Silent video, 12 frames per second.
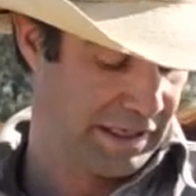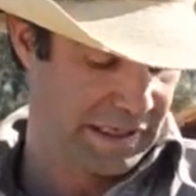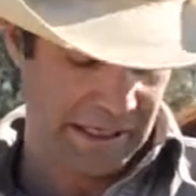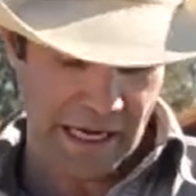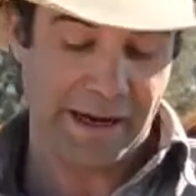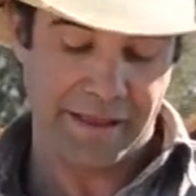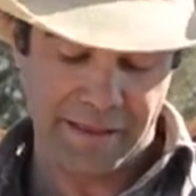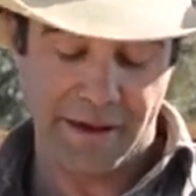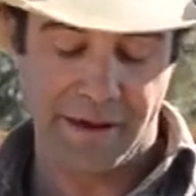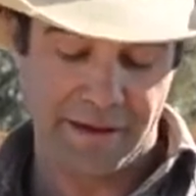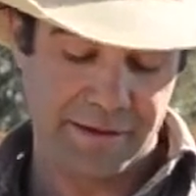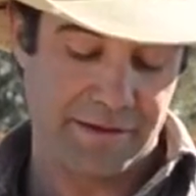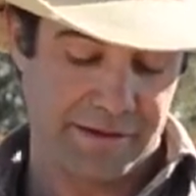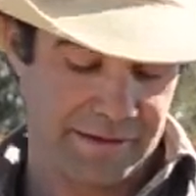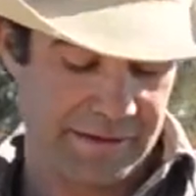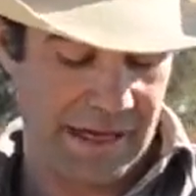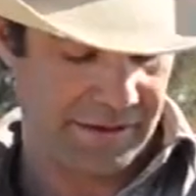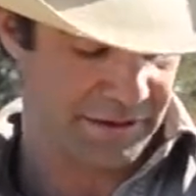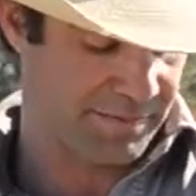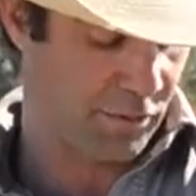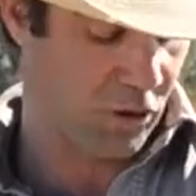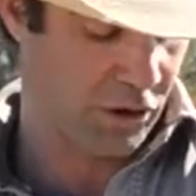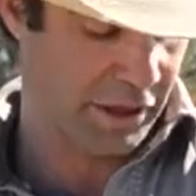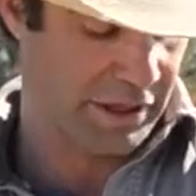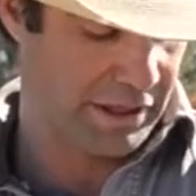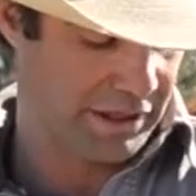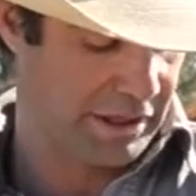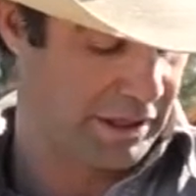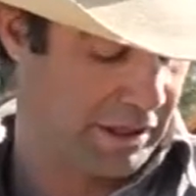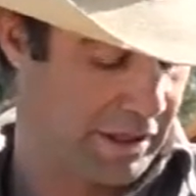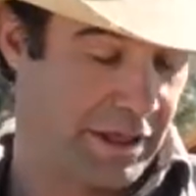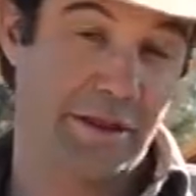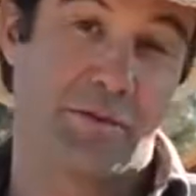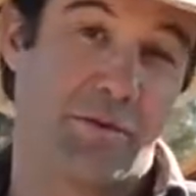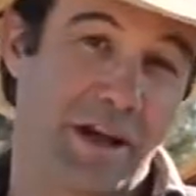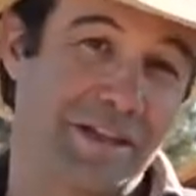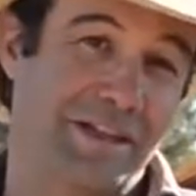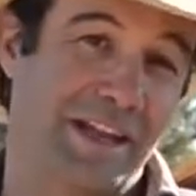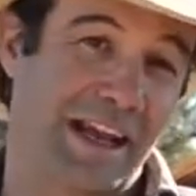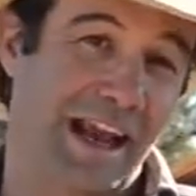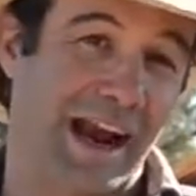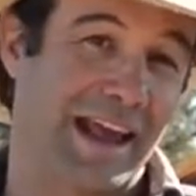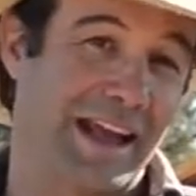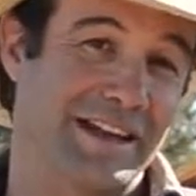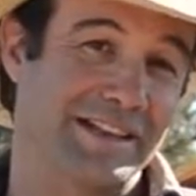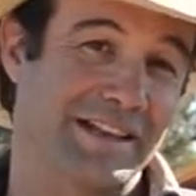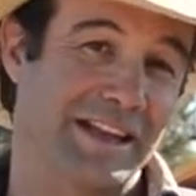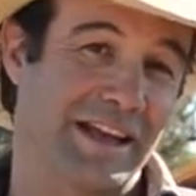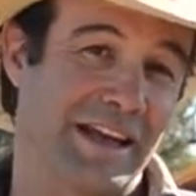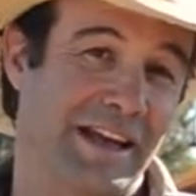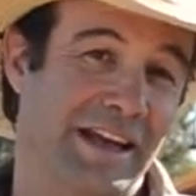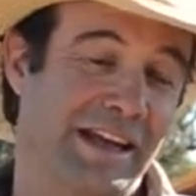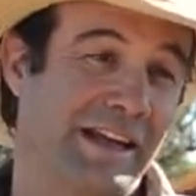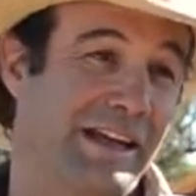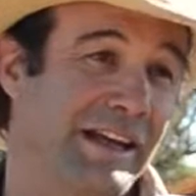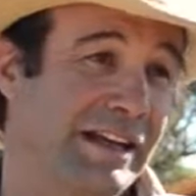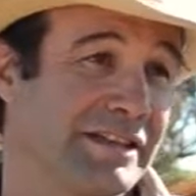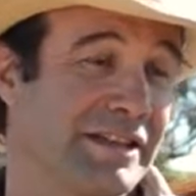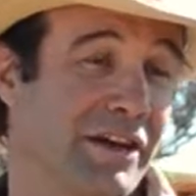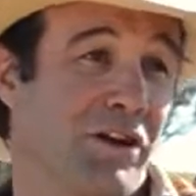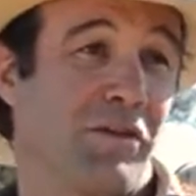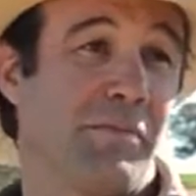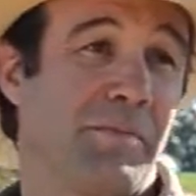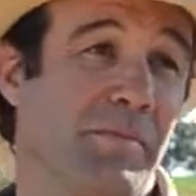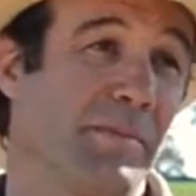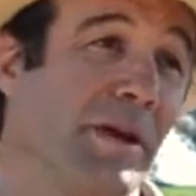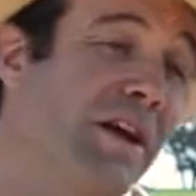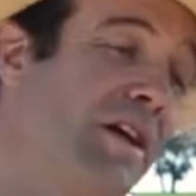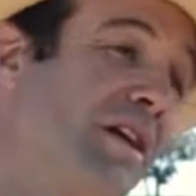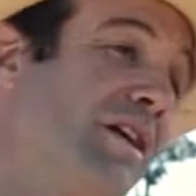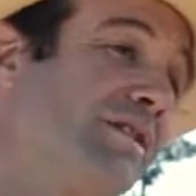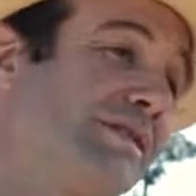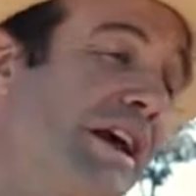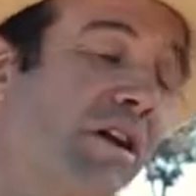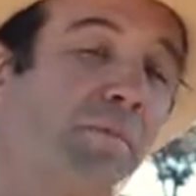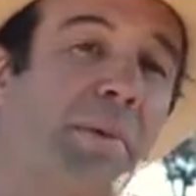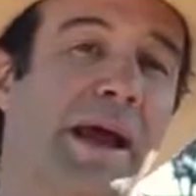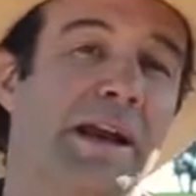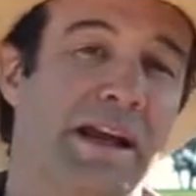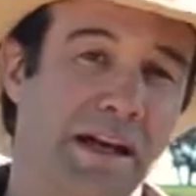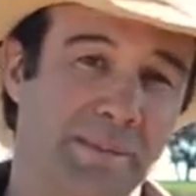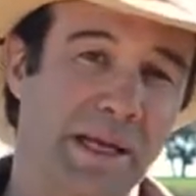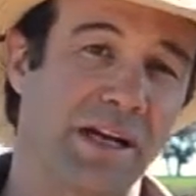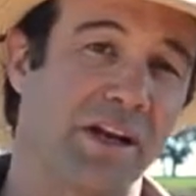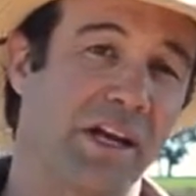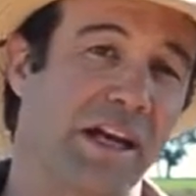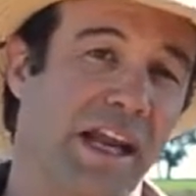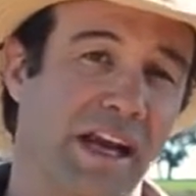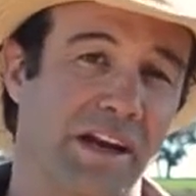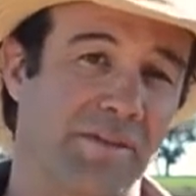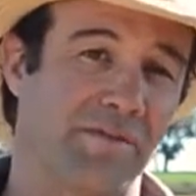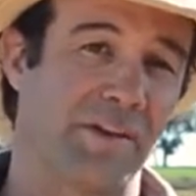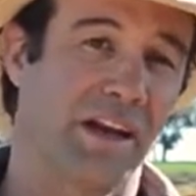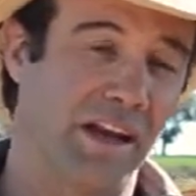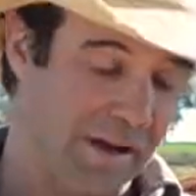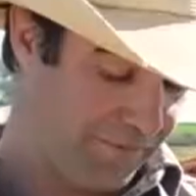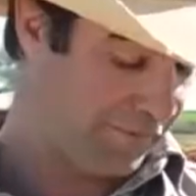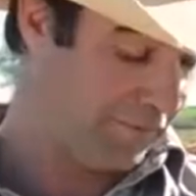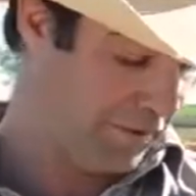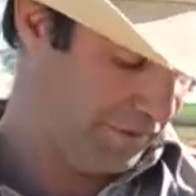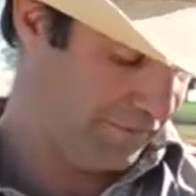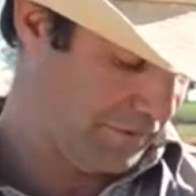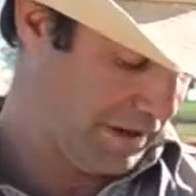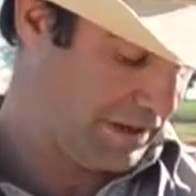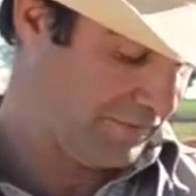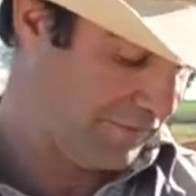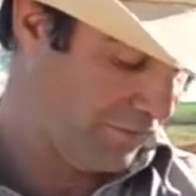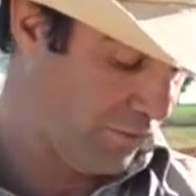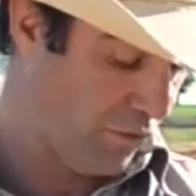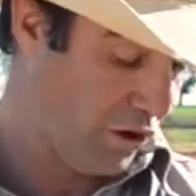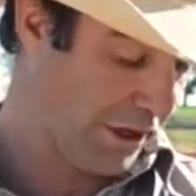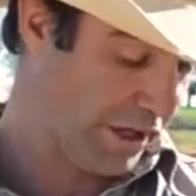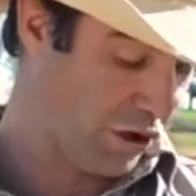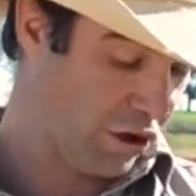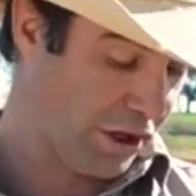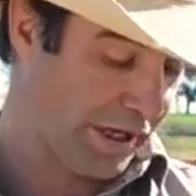down the spine. The reason the cutouts are there is to help your saddle pad let a bit of heat out if you're riding in a hot